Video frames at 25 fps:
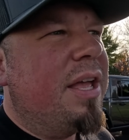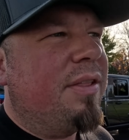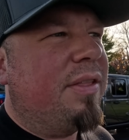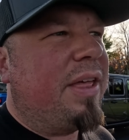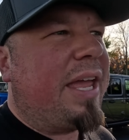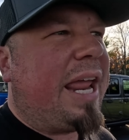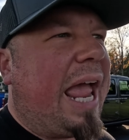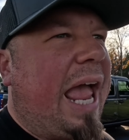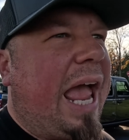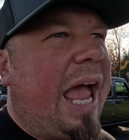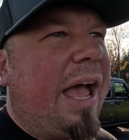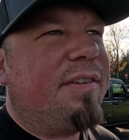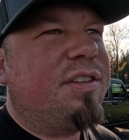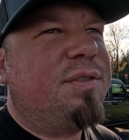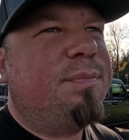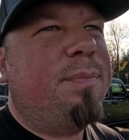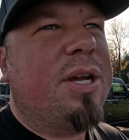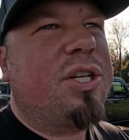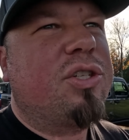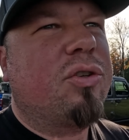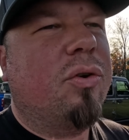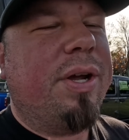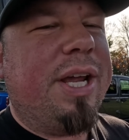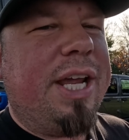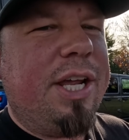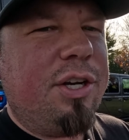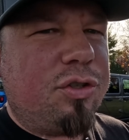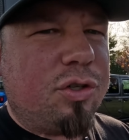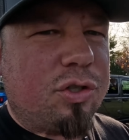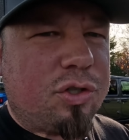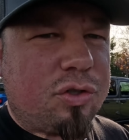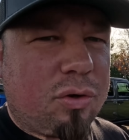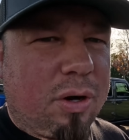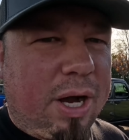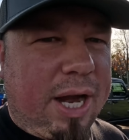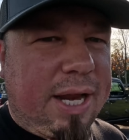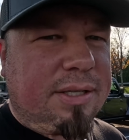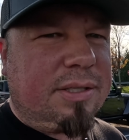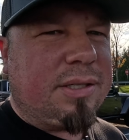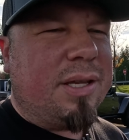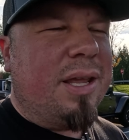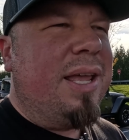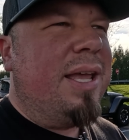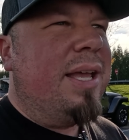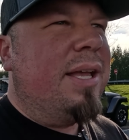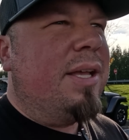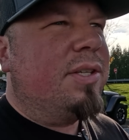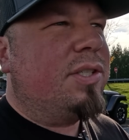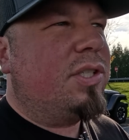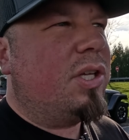They have special interest rates.
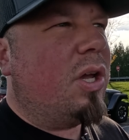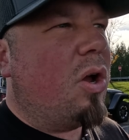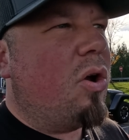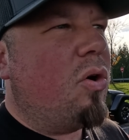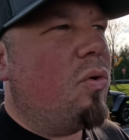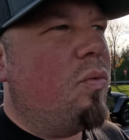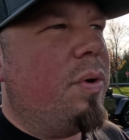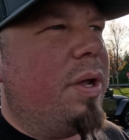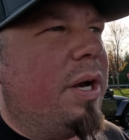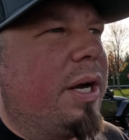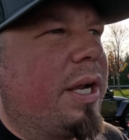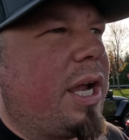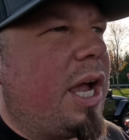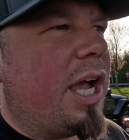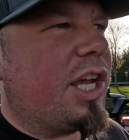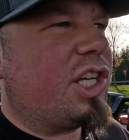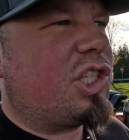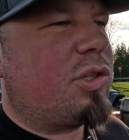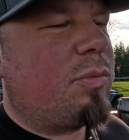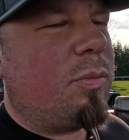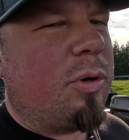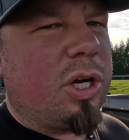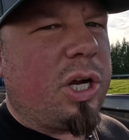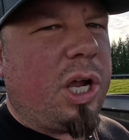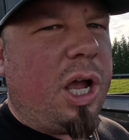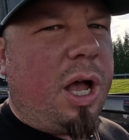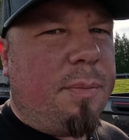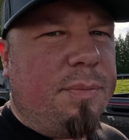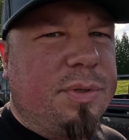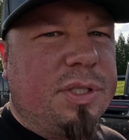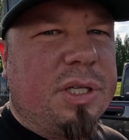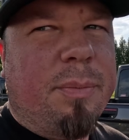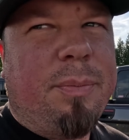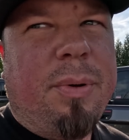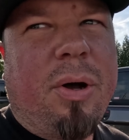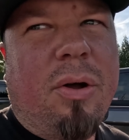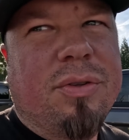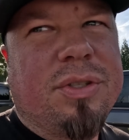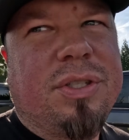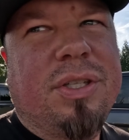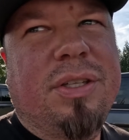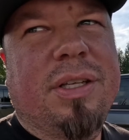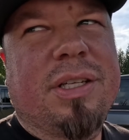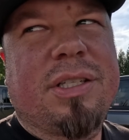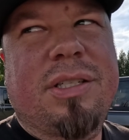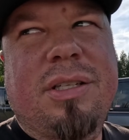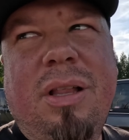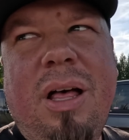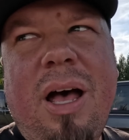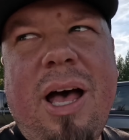So when a customer comes up onto
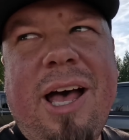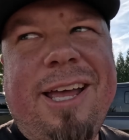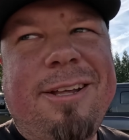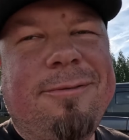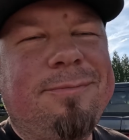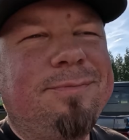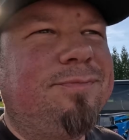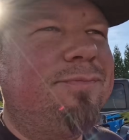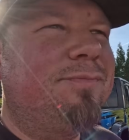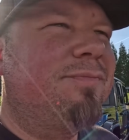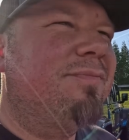this lot,